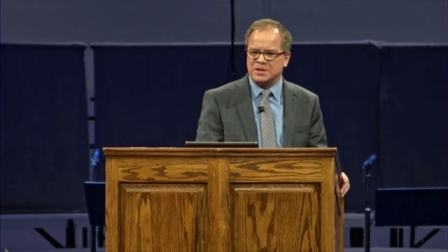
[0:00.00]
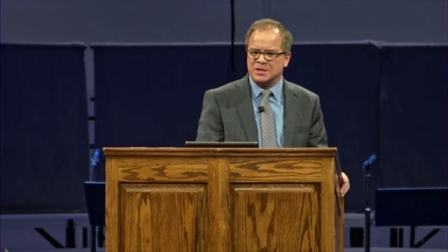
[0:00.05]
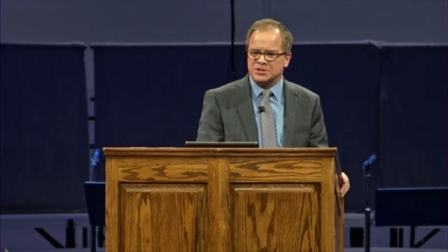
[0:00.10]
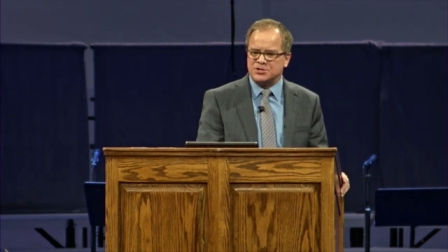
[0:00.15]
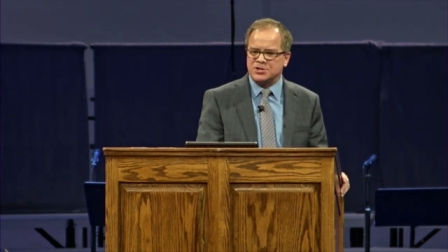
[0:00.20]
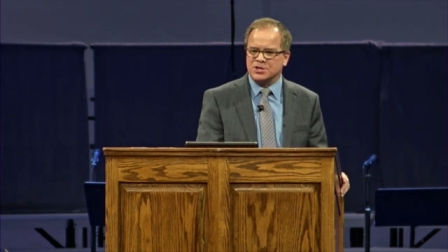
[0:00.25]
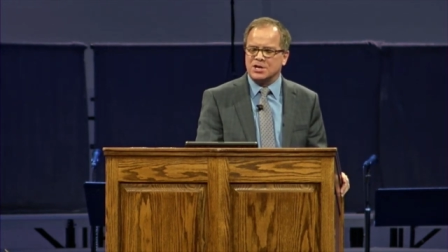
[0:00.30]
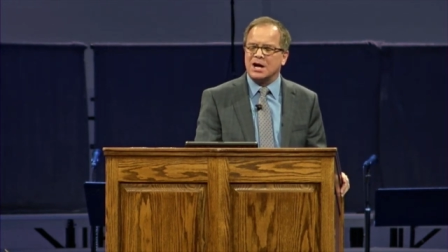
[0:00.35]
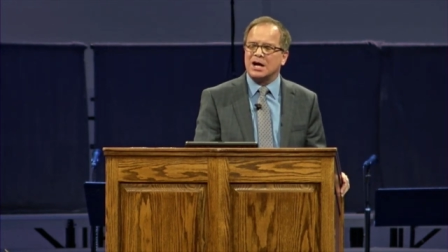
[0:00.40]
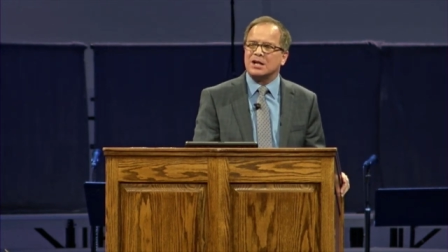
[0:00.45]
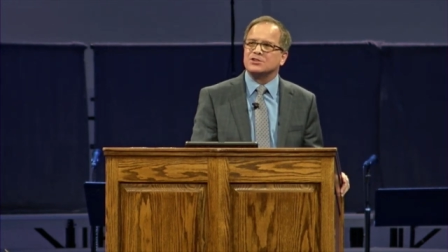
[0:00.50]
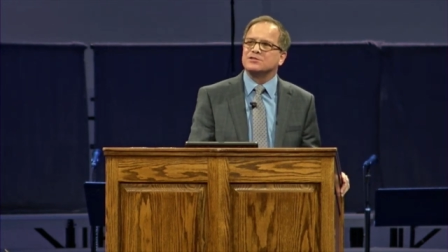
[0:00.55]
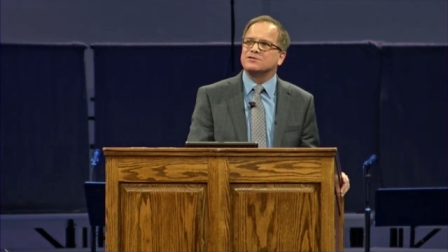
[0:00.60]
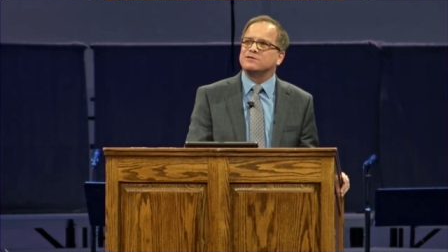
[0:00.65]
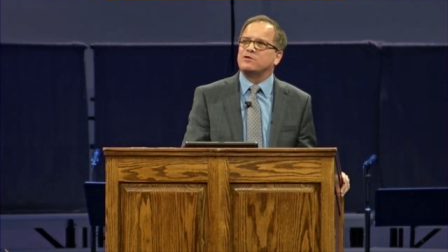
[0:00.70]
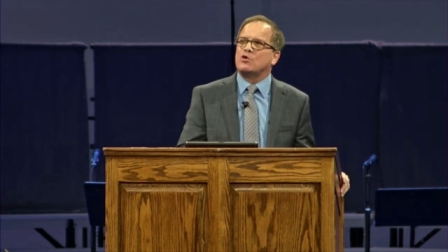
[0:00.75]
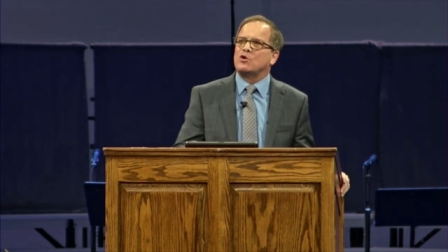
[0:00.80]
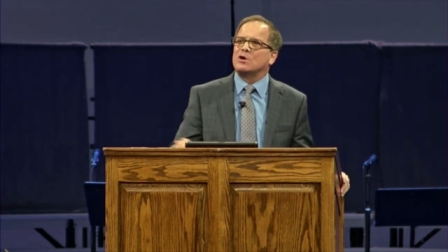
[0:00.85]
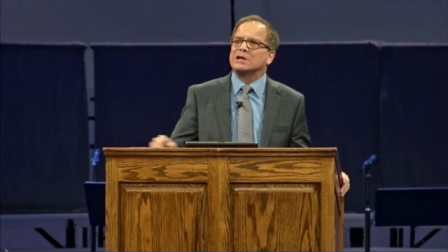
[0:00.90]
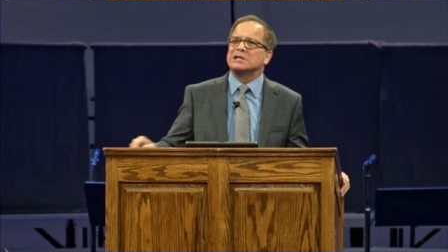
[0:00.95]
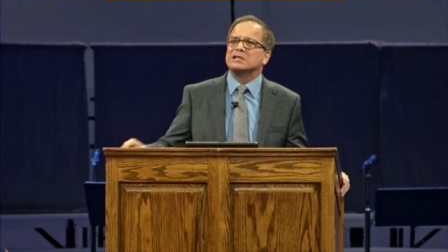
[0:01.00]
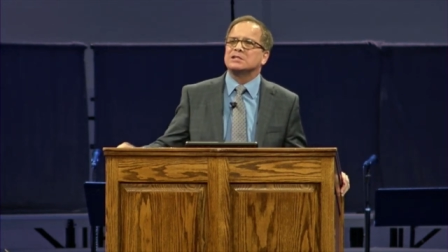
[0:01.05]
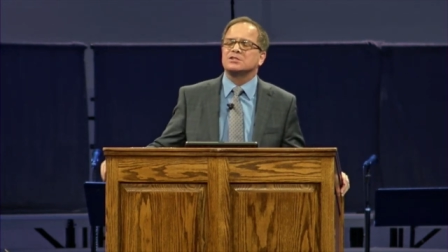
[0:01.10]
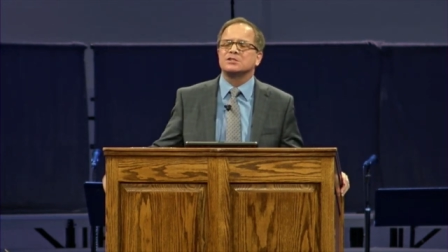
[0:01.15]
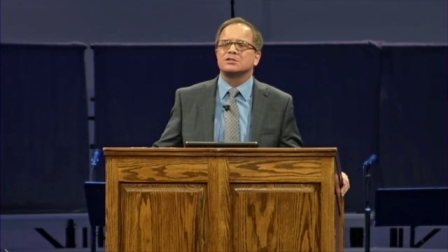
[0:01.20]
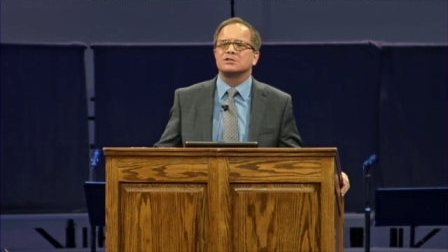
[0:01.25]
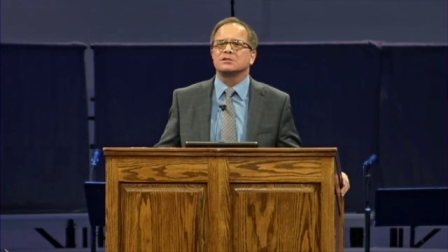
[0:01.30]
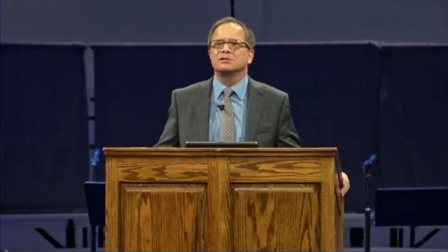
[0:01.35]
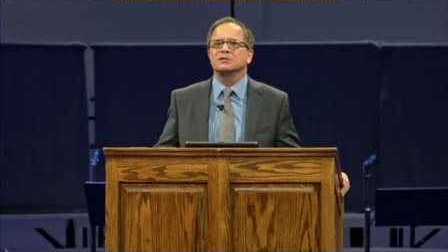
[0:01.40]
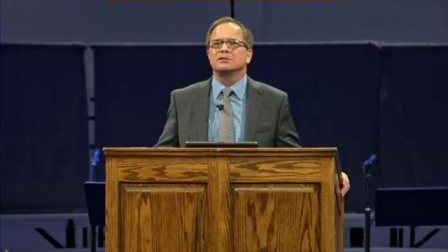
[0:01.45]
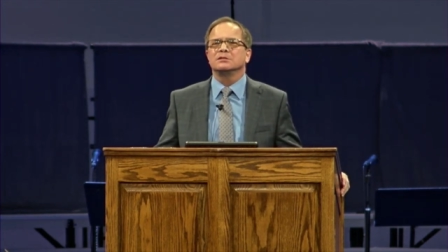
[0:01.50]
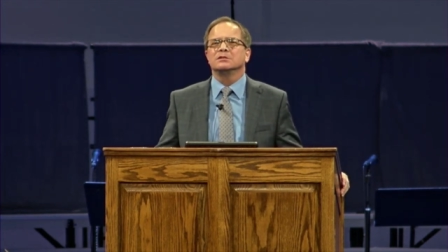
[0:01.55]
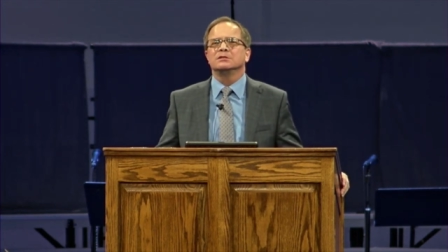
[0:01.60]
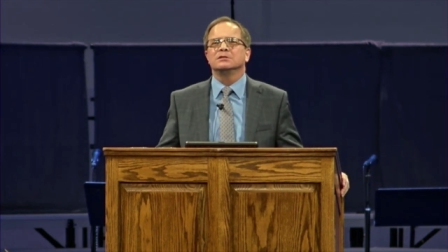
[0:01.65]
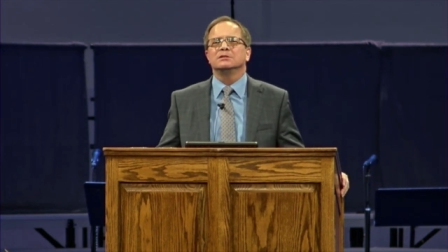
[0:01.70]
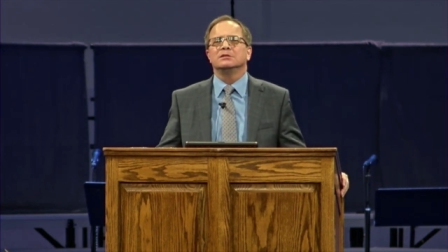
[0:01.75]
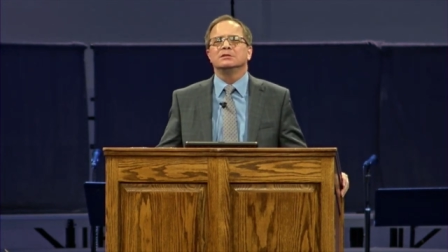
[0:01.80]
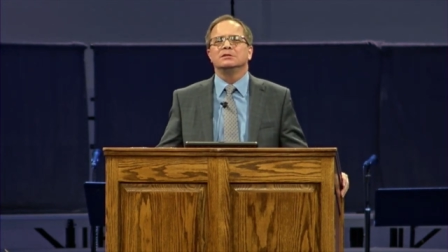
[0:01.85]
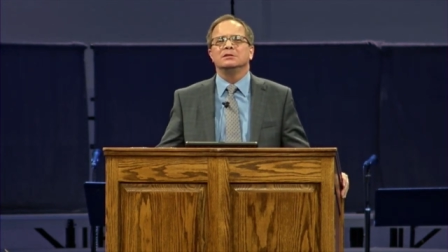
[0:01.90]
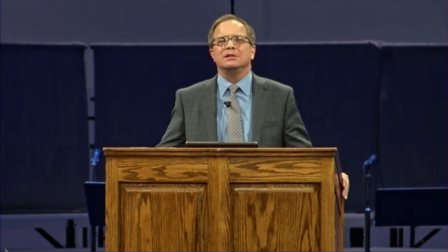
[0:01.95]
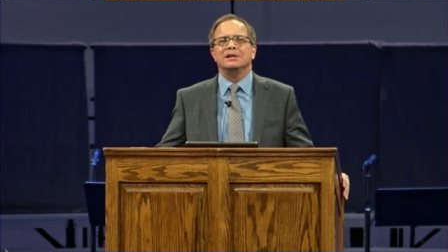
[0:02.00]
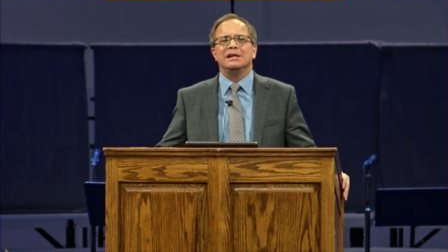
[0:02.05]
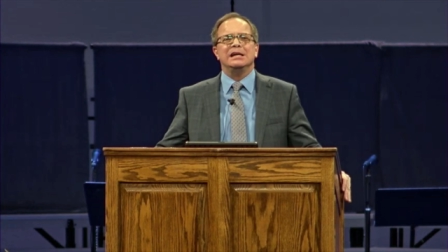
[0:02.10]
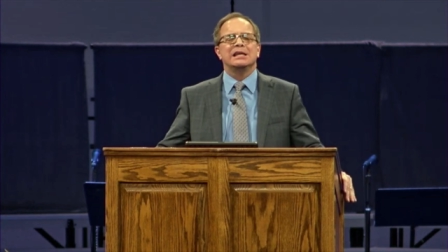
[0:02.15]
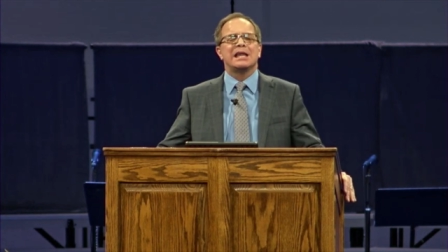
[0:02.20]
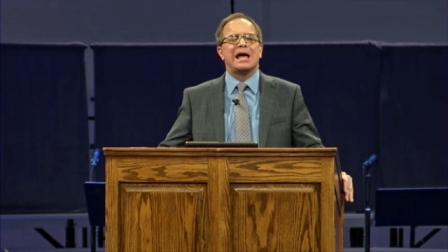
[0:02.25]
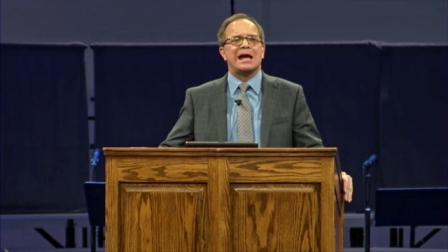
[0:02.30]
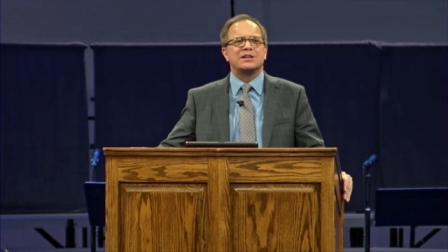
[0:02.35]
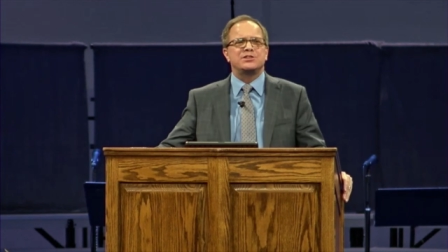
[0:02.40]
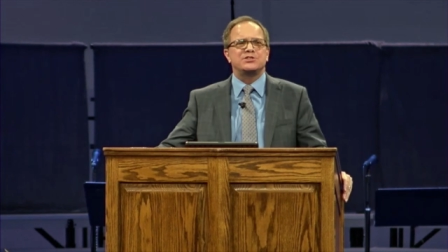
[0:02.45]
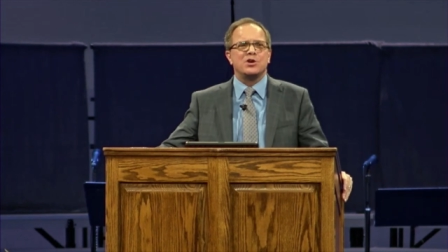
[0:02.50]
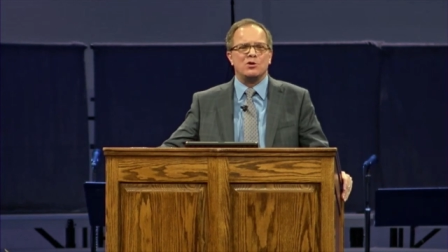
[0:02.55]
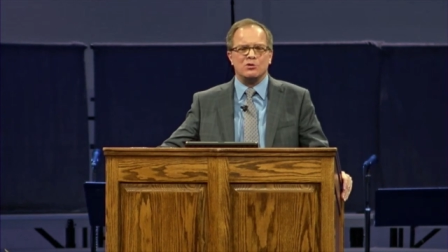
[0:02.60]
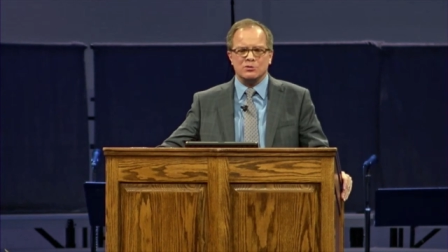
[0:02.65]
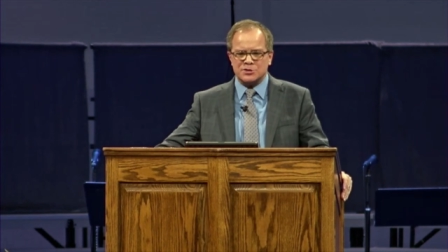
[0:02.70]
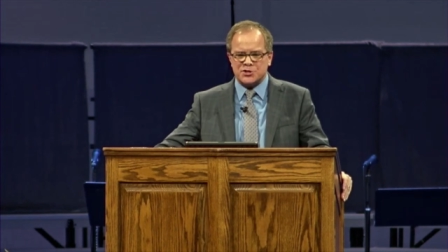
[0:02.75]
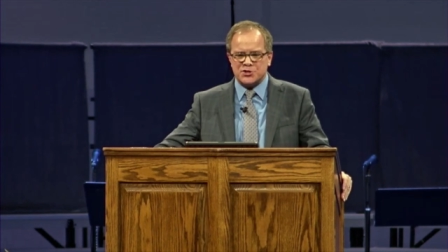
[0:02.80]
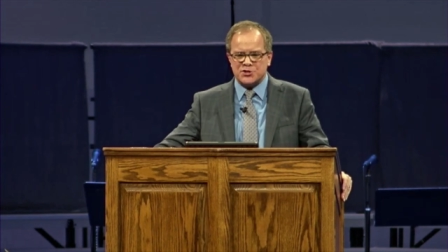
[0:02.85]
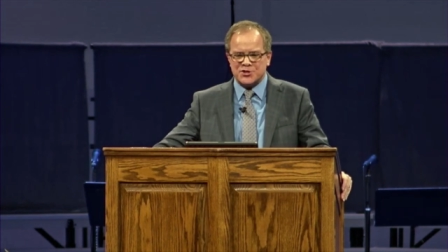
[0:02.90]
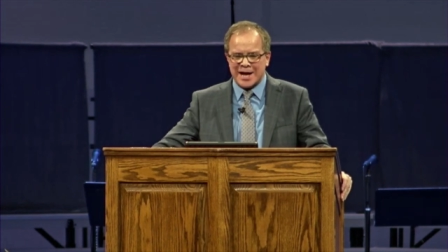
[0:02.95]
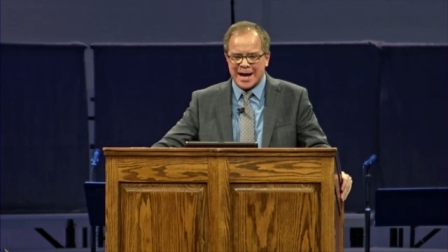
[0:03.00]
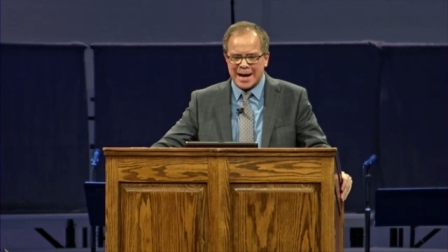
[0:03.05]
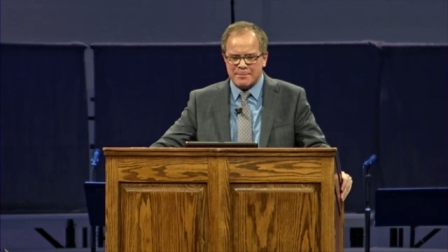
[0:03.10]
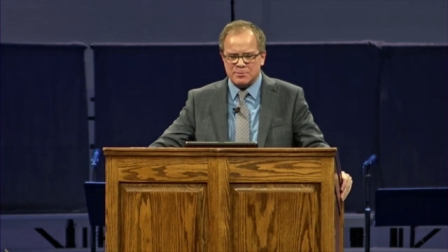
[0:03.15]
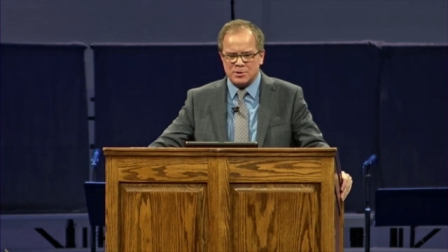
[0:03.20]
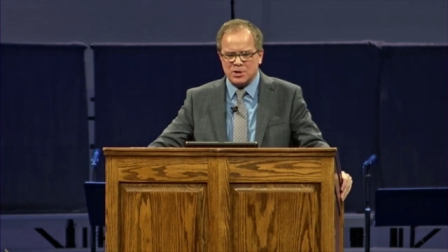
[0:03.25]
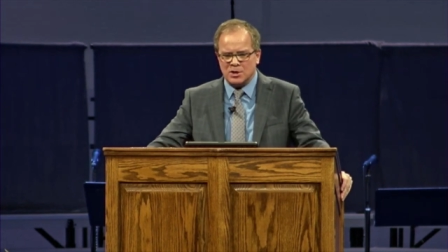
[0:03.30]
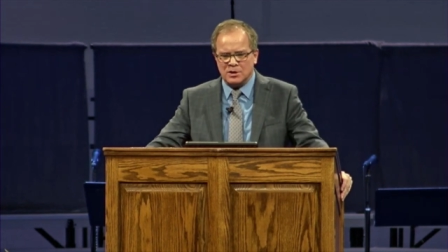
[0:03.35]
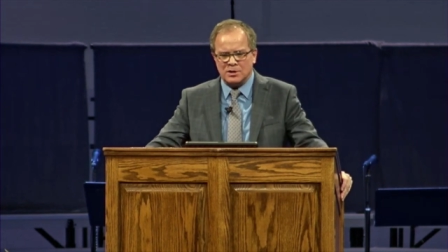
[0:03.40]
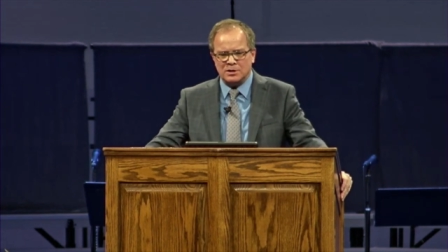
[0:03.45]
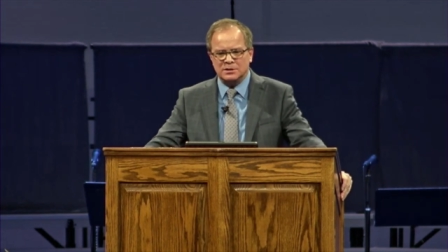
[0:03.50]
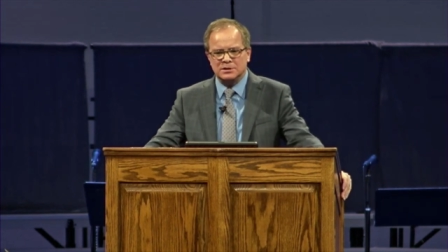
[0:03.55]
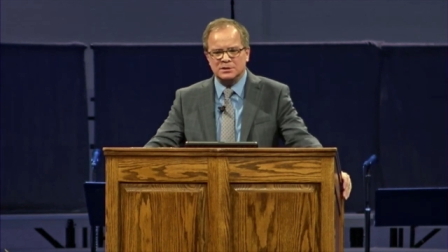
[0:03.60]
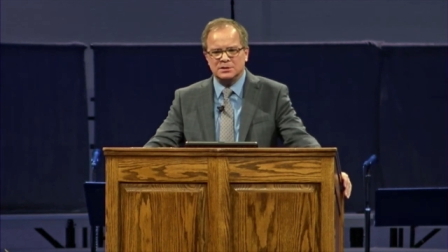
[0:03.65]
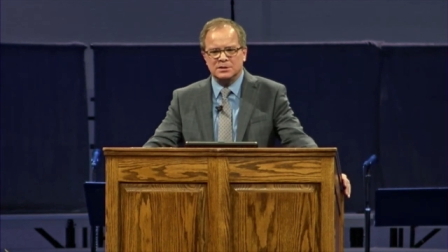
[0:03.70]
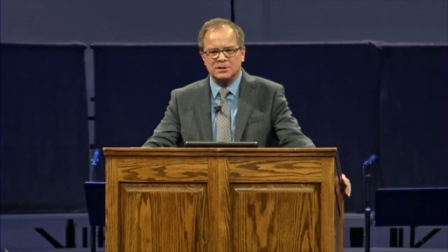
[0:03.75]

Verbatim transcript: to God's voice. Eli told Samuel,